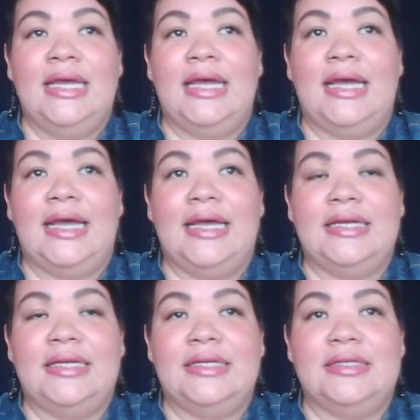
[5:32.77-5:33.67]

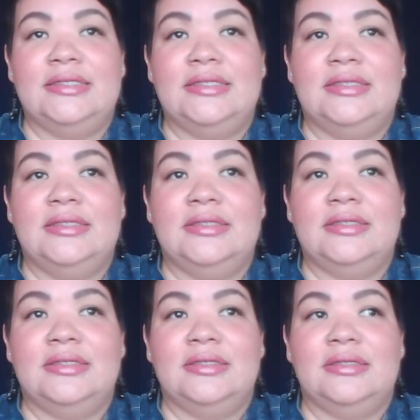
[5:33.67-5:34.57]

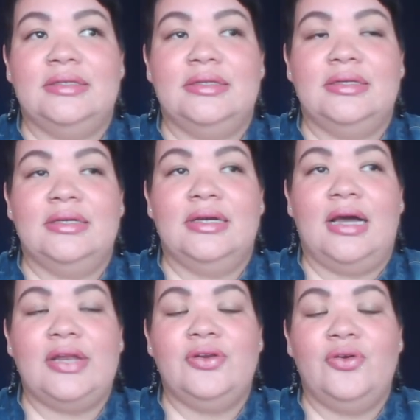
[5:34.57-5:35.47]
And
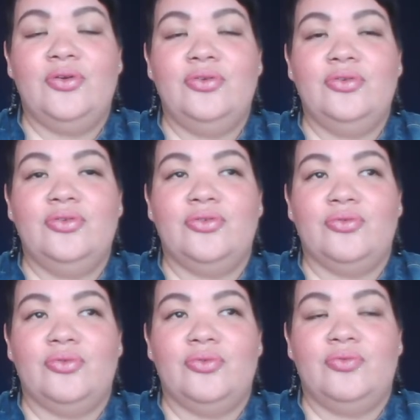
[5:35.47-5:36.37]
I
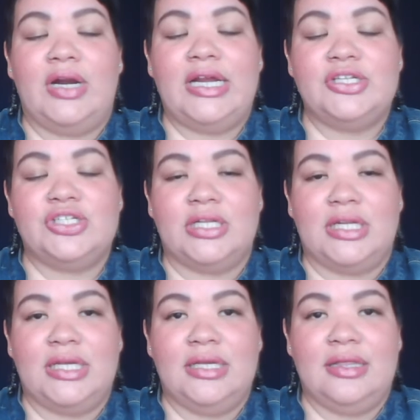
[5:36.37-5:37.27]
know
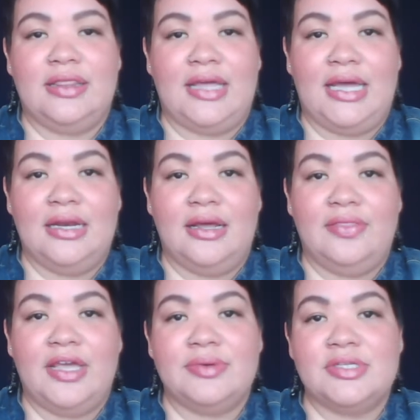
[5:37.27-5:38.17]
rationally that
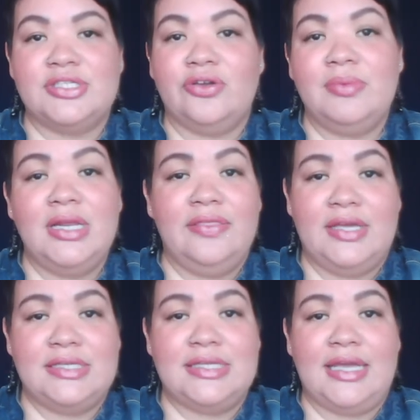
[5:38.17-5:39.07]
there were so many
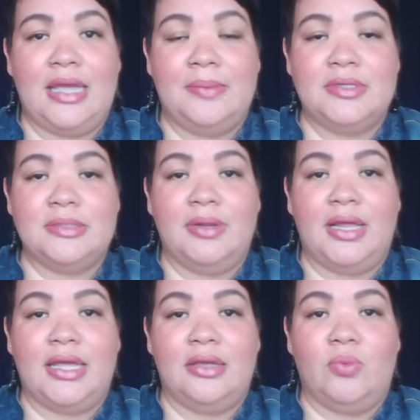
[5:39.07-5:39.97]
things that came into
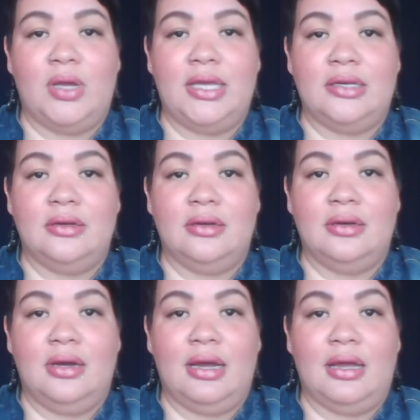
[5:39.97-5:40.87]
play when
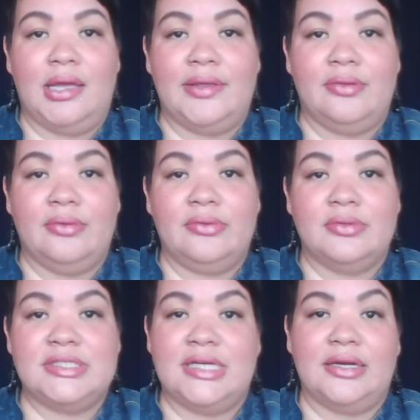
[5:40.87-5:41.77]
I
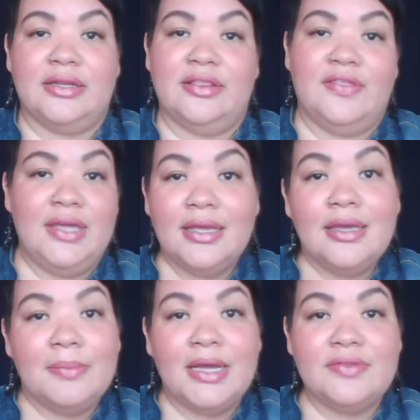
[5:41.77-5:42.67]
started
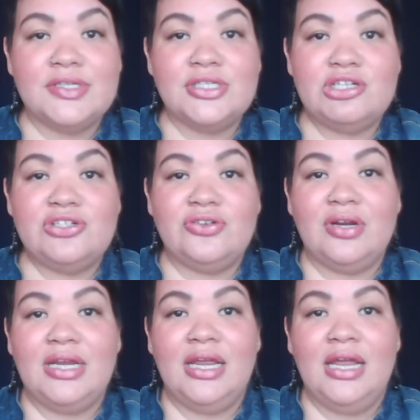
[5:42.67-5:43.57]
thinking about the
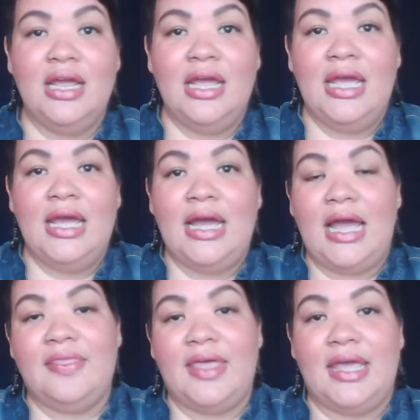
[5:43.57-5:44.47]
surgery,
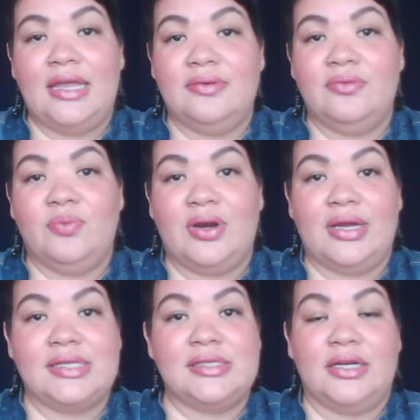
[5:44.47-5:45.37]
and then when
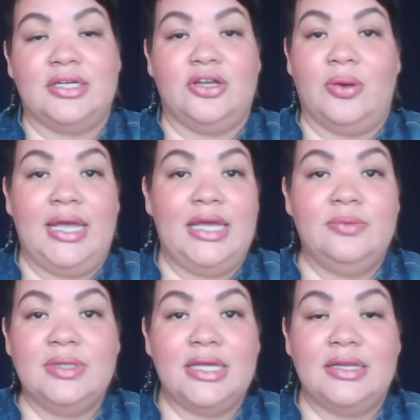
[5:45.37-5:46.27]
I decided to go
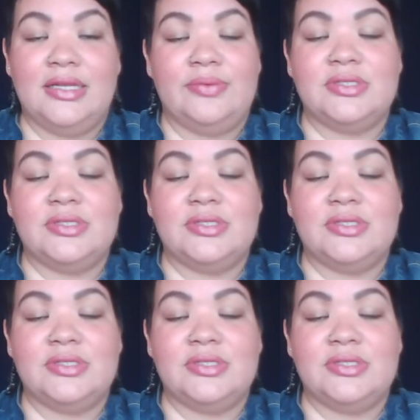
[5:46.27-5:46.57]
ahead with it,